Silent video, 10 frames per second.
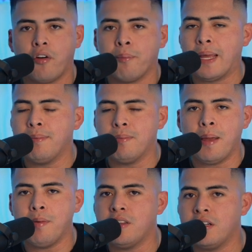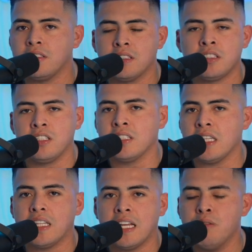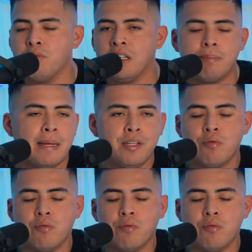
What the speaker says: maybe there's a certain thing that he maybe he